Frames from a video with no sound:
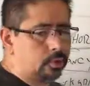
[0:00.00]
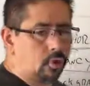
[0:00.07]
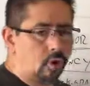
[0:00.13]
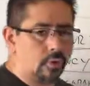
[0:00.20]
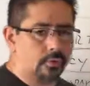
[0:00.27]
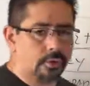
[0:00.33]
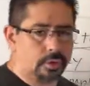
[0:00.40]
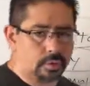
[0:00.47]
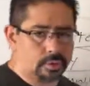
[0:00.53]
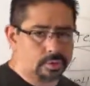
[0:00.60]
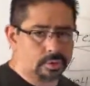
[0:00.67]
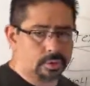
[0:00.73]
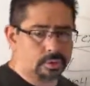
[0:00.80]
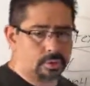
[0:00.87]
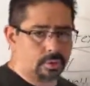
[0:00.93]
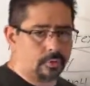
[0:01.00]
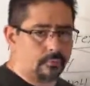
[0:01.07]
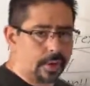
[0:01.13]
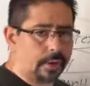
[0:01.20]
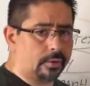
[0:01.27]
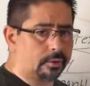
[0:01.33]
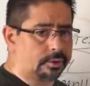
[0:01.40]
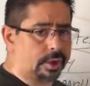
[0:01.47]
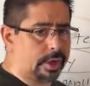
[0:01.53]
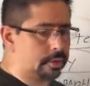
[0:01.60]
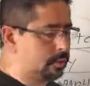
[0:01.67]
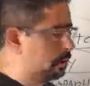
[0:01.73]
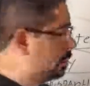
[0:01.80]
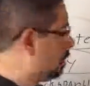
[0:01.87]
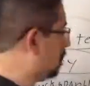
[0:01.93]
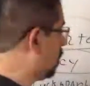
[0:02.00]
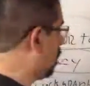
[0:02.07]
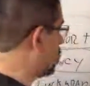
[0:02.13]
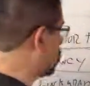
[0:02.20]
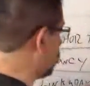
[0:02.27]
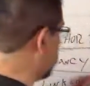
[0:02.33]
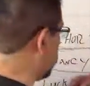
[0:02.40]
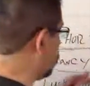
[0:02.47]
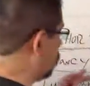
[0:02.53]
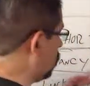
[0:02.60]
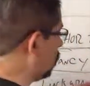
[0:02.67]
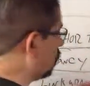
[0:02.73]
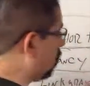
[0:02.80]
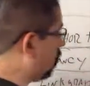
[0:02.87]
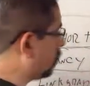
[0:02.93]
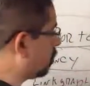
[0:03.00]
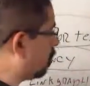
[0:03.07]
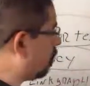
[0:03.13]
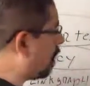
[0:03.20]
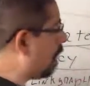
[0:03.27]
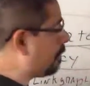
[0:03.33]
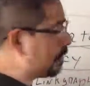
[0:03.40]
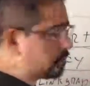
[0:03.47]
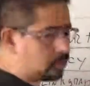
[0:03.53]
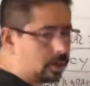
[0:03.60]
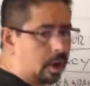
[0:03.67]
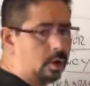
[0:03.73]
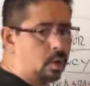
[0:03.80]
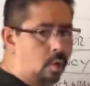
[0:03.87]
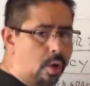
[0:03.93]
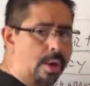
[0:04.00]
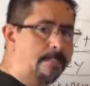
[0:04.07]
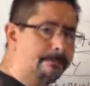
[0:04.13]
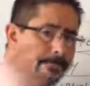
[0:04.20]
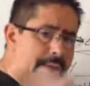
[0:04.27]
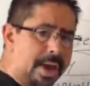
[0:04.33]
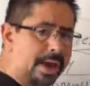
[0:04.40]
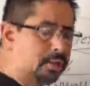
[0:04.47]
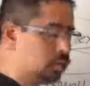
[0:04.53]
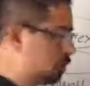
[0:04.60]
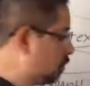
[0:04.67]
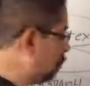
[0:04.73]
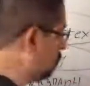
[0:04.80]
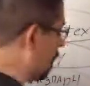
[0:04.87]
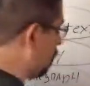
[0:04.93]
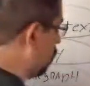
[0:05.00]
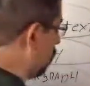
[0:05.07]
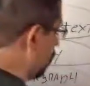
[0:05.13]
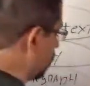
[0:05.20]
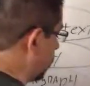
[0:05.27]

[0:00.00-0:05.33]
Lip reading: with the overuses of anchor text. It's okay to use it once in a while, but start going back to, remember